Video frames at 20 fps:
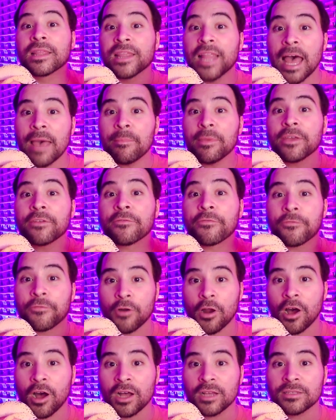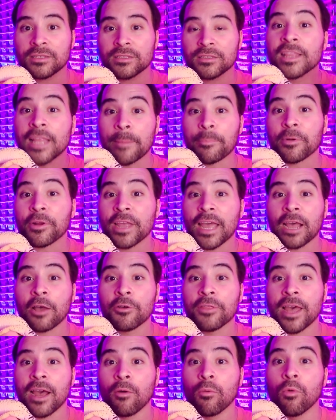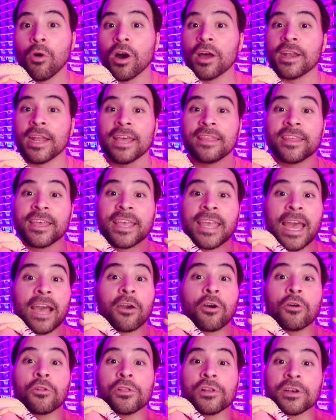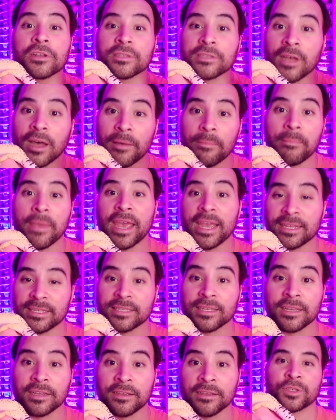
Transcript: lemon frost leopard gecko that won, and the gecko looked amazing.